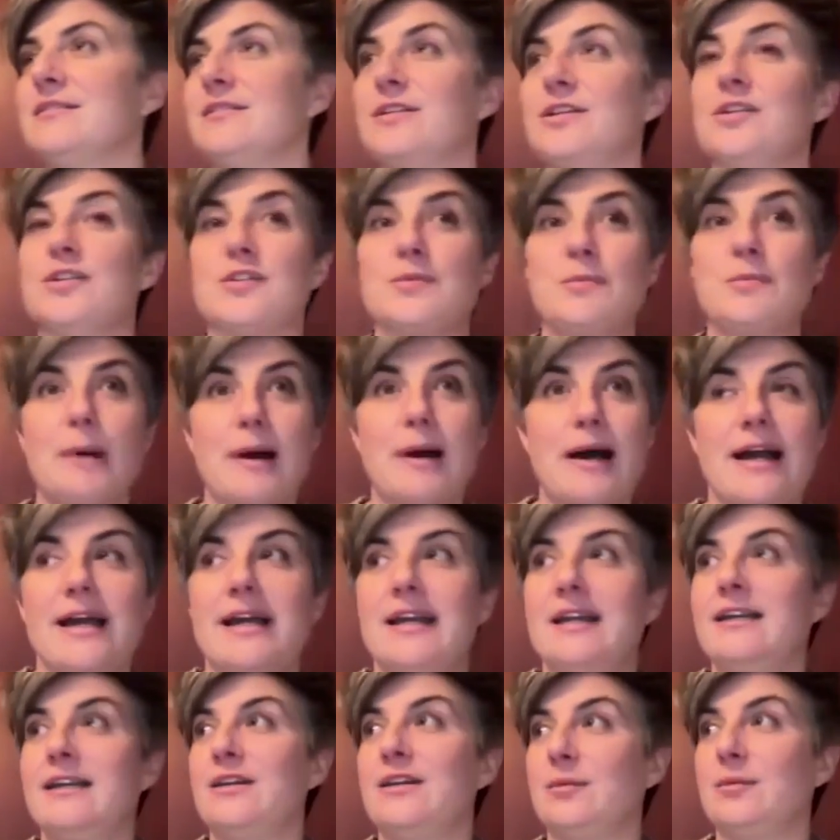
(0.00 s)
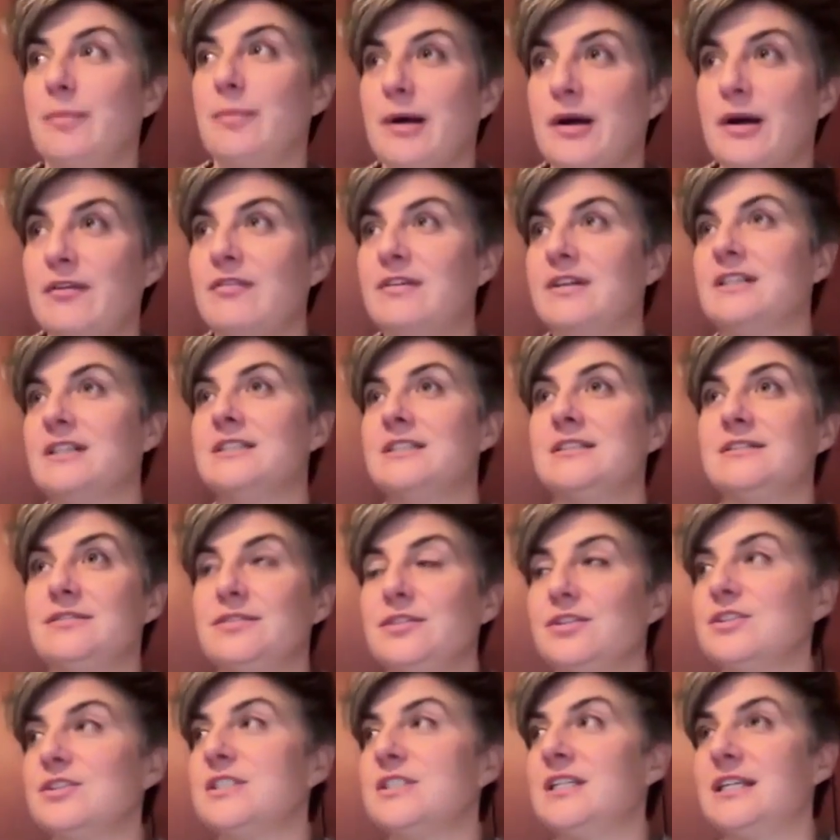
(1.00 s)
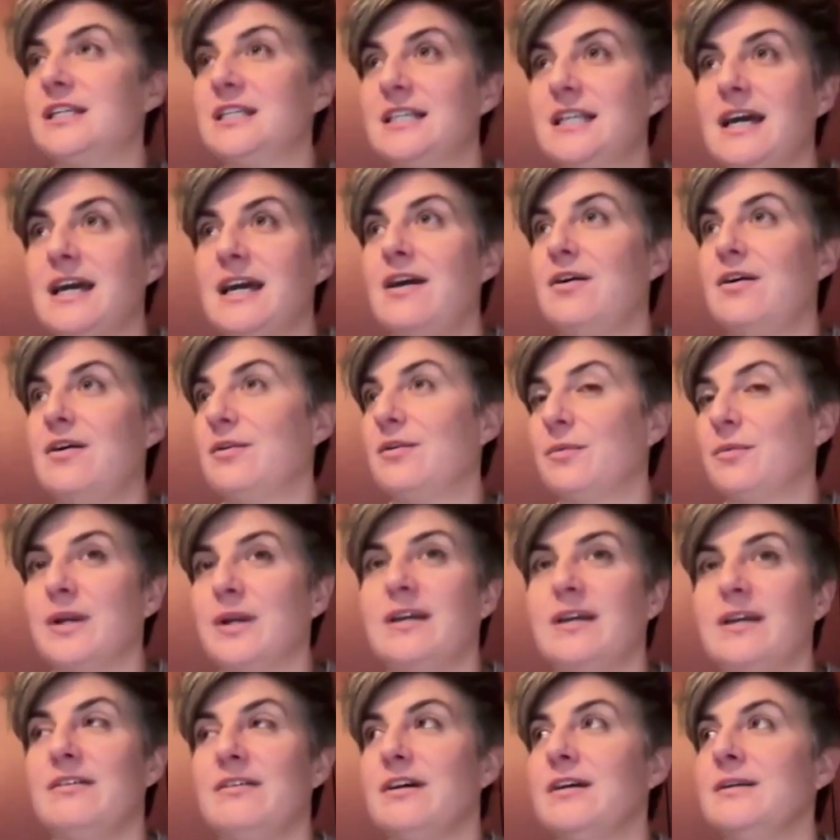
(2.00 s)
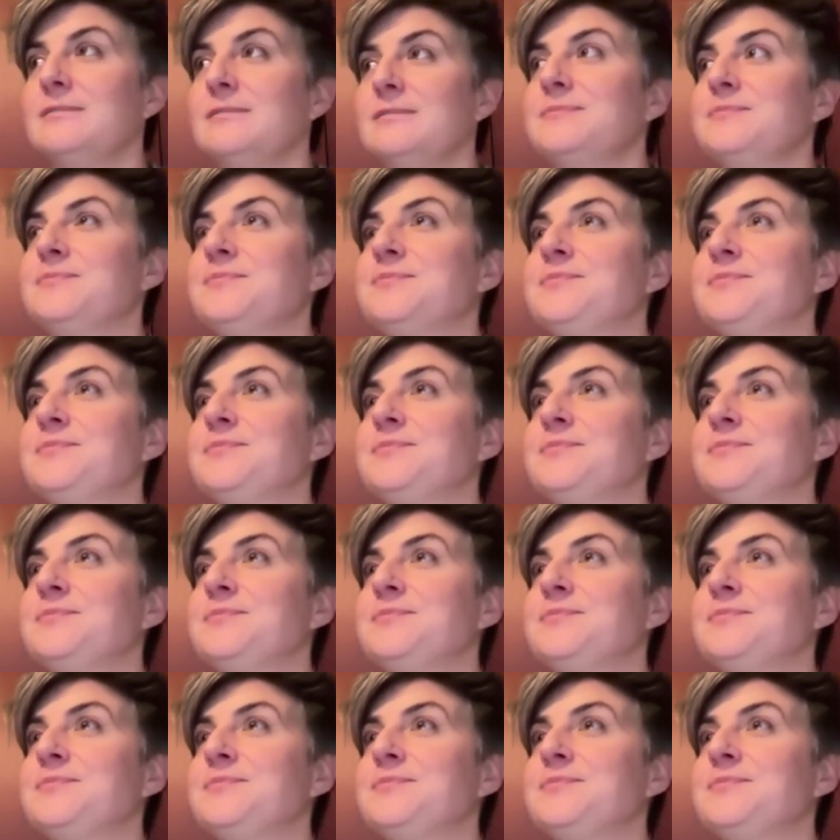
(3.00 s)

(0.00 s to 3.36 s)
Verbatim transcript: your spine, your pelvis, if you're sitting down or whatever.